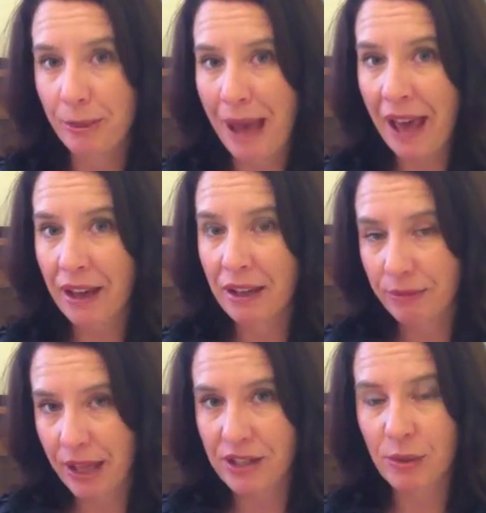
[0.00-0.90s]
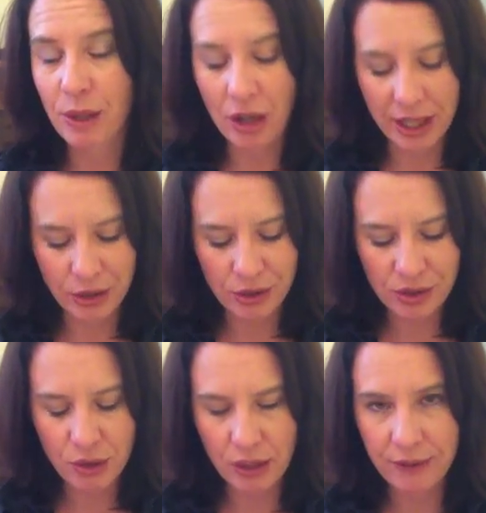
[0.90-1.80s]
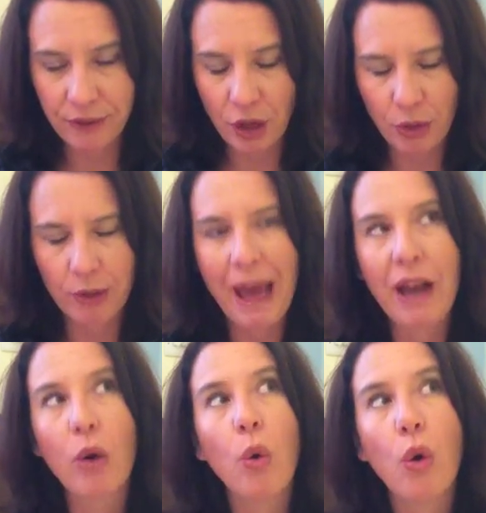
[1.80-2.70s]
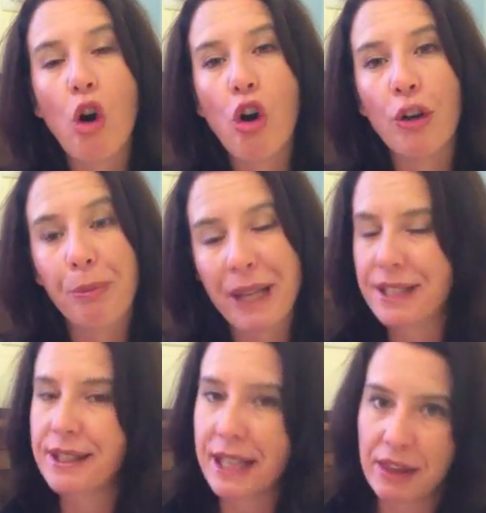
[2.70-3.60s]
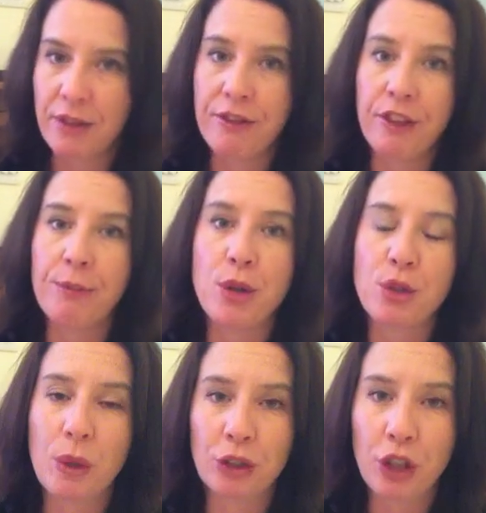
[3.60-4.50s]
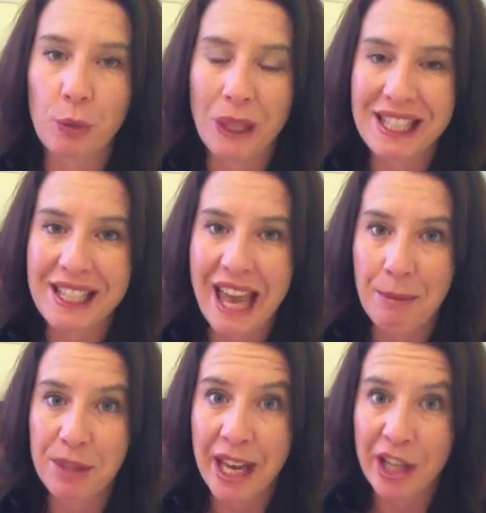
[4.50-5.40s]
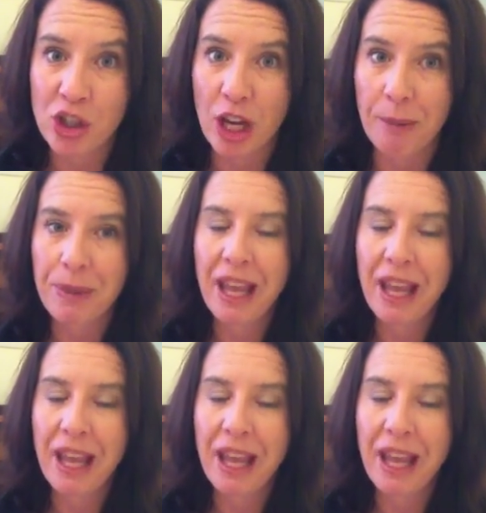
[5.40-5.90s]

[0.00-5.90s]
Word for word: on a Mac, that's the one I use, ScreenFlow on a Mac, or on PC, the, the most well known one is Camtasia.